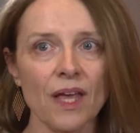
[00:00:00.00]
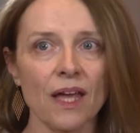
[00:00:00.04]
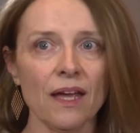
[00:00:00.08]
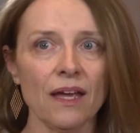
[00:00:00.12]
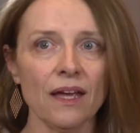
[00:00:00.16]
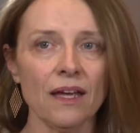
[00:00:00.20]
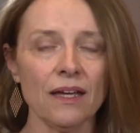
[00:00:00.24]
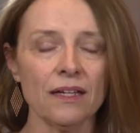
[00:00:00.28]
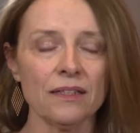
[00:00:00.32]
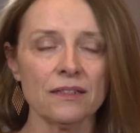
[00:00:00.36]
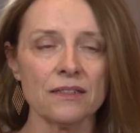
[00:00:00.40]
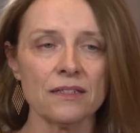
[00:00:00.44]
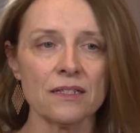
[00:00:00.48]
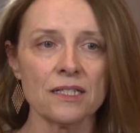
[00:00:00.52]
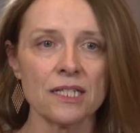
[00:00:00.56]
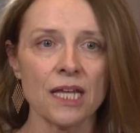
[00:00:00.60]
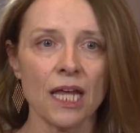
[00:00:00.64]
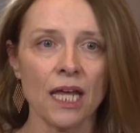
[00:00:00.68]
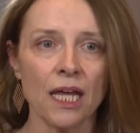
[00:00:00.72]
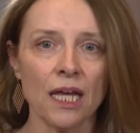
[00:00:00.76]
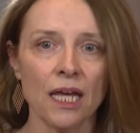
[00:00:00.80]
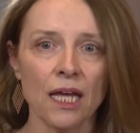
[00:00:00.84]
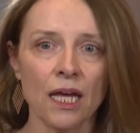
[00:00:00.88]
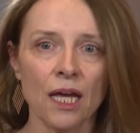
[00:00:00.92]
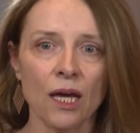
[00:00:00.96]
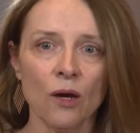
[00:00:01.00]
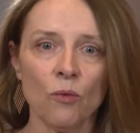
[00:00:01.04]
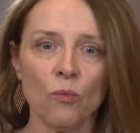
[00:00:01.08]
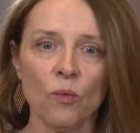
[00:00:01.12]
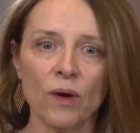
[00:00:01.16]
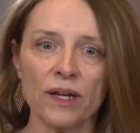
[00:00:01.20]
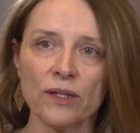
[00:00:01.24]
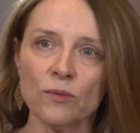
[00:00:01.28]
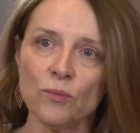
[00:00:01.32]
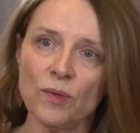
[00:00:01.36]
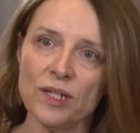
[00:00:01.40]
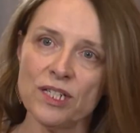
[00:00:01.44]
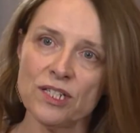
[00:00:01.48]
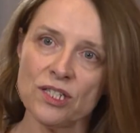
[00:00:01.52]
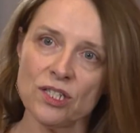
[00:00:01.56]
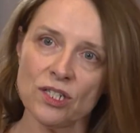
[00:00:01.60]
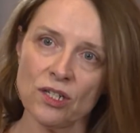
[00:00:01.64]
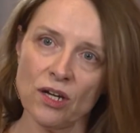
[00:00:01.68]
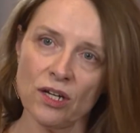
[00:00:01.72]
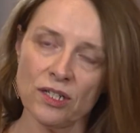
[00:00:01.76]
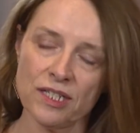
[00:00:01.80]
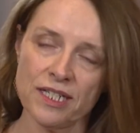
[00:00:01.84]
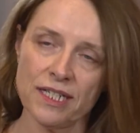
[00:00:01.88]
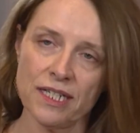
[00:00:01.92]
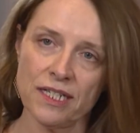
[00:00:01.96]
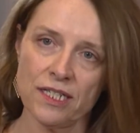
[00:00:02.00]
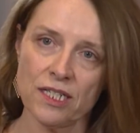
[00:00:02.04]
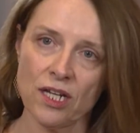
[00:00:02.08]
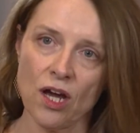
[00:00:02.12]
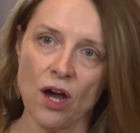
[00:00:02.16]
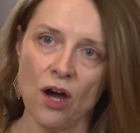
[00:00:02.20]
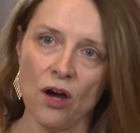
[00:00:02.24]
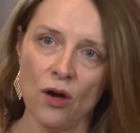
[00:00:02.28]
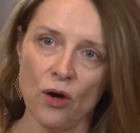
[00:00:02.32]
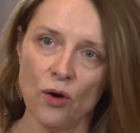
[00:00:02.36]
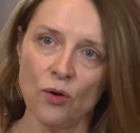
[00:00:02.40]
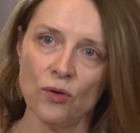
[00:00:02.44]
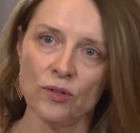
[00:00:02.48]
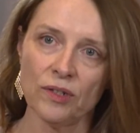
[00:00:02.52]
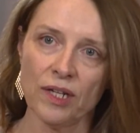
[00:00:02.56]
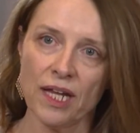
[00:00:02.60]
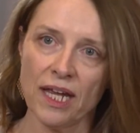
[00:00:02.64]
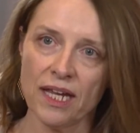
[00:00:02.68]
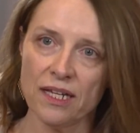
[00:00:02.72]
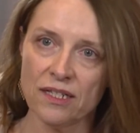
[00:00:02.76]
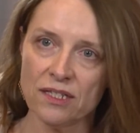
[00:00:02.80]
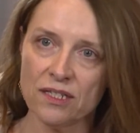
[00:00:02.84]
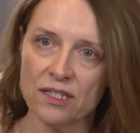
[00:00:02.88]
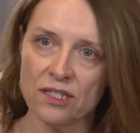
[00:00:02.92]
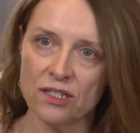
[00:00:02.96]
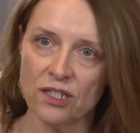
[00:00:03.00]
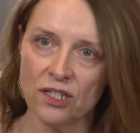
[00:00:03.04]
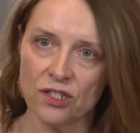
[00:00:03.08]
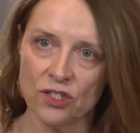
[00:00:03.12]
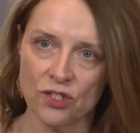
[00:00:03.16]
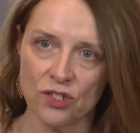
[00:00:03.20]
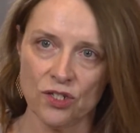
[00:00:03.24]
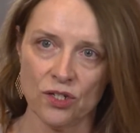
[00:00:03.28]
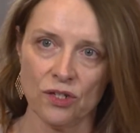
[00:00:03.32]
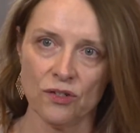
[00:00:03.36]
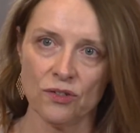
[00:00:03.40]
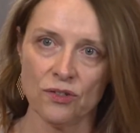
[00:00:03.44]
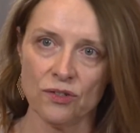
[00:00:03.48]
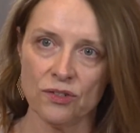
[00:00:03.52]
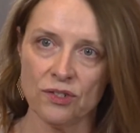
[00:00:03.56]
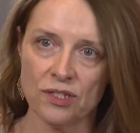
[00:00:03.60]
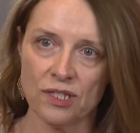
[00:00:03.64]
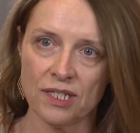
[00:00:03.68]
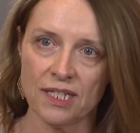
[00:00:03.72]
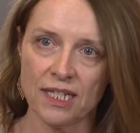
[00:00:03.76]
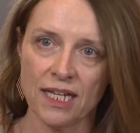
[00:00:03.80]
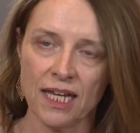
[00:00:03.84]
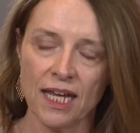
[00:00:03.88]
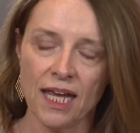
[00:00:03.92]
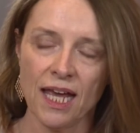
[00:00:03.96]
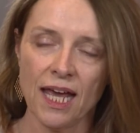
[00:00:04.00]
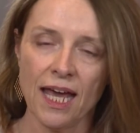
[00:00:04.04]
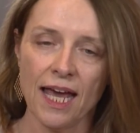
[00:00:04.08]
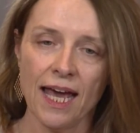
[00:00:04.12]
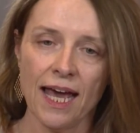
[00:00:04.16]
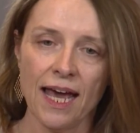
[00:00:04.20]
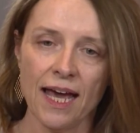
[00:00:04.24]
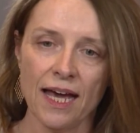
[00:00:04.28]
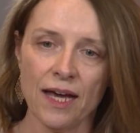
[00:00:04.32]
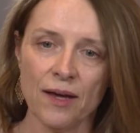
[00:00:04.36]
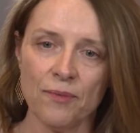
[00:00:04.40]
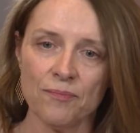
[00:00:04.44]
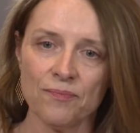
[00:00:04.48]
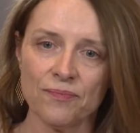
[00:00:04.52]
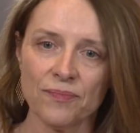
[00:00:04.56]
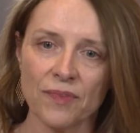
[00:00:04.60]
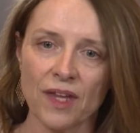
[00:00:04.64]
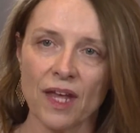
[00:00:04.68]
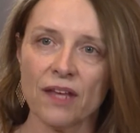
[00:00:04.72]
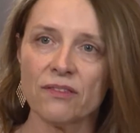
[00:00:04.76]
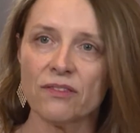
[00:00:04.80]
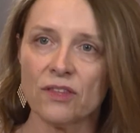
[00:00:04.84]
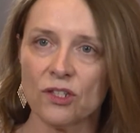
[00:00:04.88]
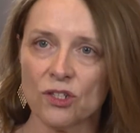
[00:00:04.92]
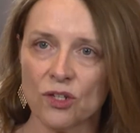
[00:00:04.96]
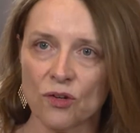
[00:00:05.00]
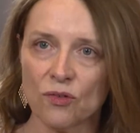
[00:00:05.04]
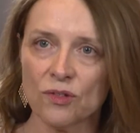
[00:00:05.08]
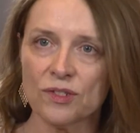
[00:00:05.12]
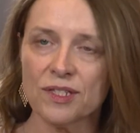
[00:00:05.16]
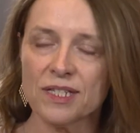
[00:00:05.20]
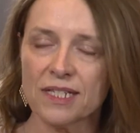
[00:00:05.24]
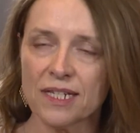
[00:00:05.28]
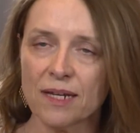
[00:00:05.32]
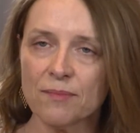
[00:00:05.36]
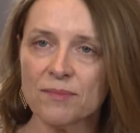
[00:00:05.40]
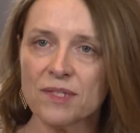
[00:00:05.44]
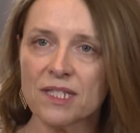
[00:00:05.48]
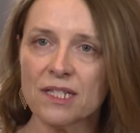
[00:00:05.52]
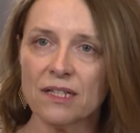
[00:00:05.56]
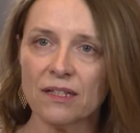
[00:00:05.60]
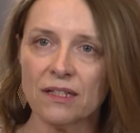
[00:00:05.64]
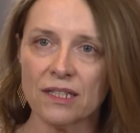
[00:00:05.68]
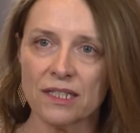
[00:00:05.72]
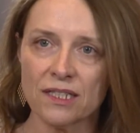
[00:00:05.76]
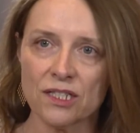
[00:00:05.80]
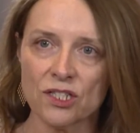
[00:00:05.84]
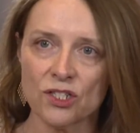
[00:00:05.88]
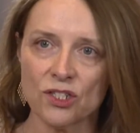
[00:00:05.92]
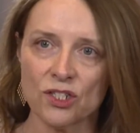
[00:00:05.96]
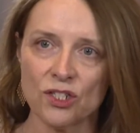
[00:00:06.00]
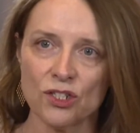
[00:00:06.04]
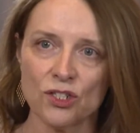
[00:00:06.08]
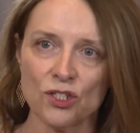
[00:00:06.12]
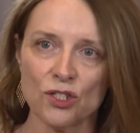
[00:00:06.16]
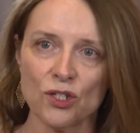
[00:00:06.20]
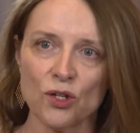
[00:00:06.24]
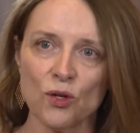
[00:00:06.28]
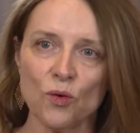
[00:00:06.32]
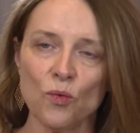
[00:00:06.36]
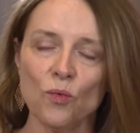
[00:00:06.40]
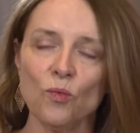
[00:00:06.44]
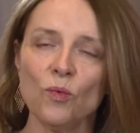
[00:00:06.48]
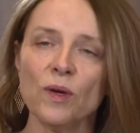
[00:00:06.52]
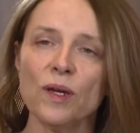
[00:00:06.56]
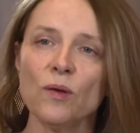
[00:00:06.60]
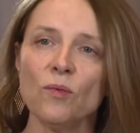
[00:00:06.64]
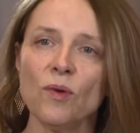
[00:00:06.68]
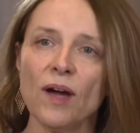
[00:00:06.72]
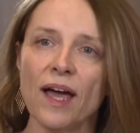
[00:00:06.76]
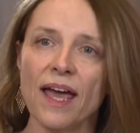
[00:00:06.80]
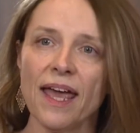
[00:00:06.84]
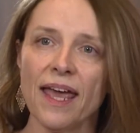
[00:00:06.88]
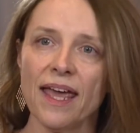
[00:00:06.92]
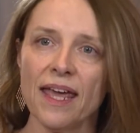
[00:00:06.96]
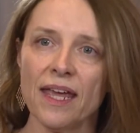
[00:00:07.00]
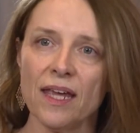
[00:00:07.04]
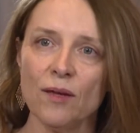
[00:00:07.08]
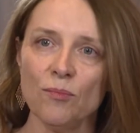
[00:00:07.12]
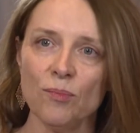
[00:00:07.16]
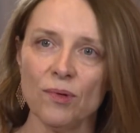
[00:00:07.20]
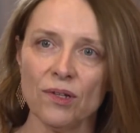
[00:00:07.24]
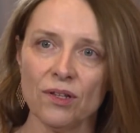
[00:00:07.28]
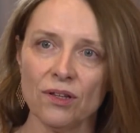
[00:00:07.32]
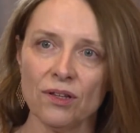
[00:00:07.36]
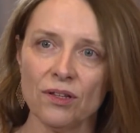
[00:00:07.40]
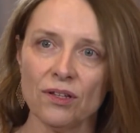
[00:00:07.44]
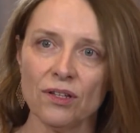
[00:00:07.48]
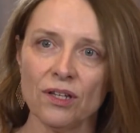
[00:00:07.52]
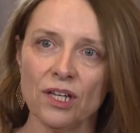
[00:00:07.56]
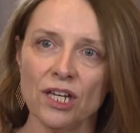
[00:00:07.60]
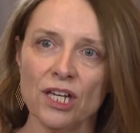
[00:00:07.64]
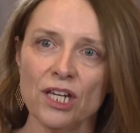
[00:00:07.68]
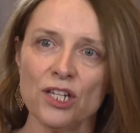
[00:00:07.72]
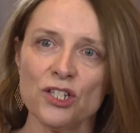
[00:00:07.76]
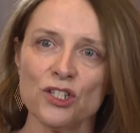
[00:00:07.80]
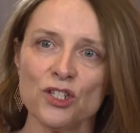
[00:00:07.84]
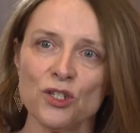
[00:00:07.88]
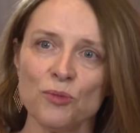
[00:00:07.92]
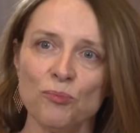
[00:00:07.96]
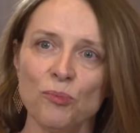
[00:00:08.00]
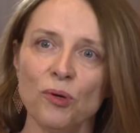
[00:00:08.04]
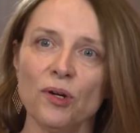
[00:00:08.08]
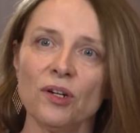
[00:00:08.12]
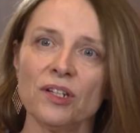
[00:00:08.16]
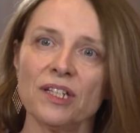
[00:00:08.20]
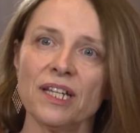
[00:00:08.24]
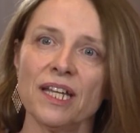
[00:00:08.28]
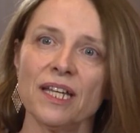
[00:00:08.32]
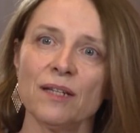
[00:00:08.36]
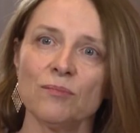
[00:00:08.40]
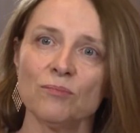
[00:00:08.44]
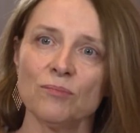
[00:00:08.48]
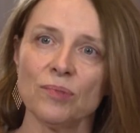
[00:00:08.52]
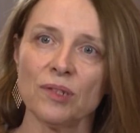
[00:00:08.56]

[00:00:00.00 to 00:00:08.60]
And when we started our own institute um, at the Neural Stem Cell Institute, we were able to put in